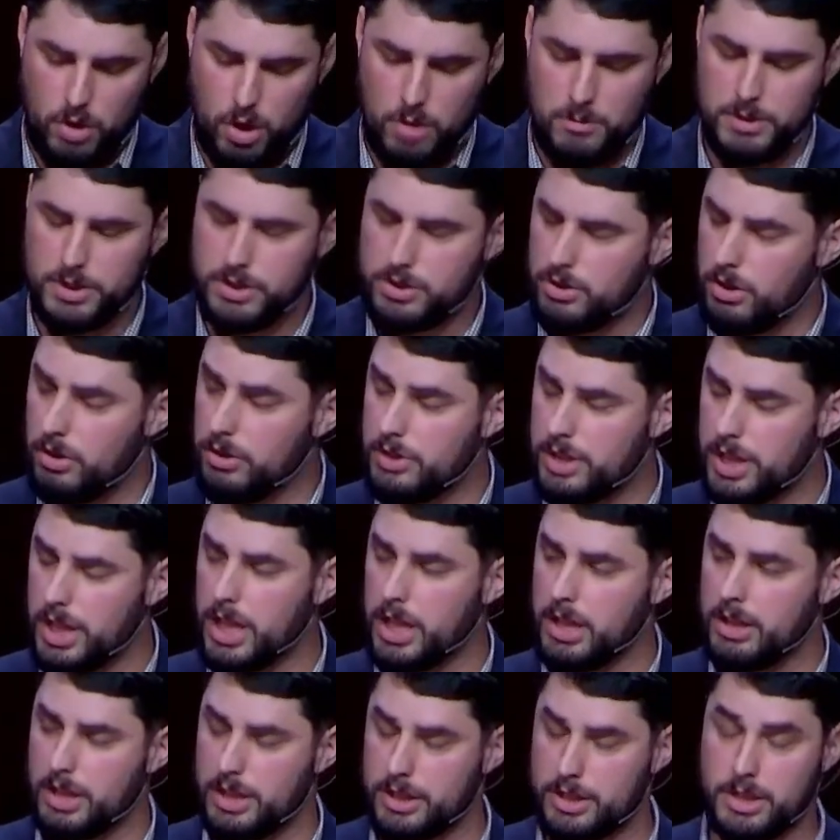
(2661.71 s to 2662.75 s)
Romans
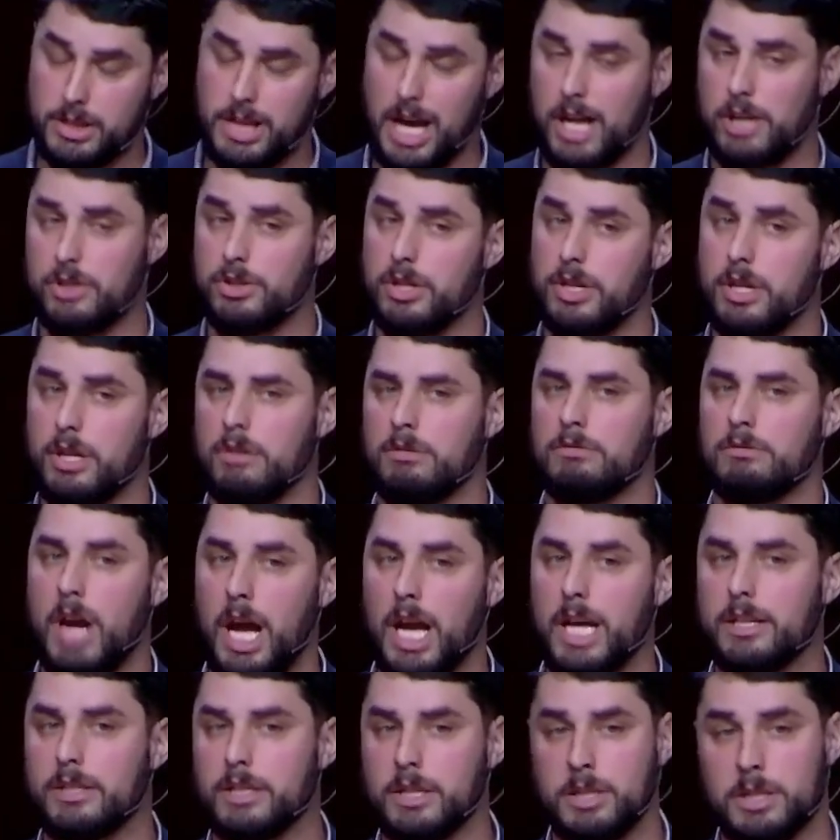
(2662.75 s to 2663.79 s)
13, this is actually their right.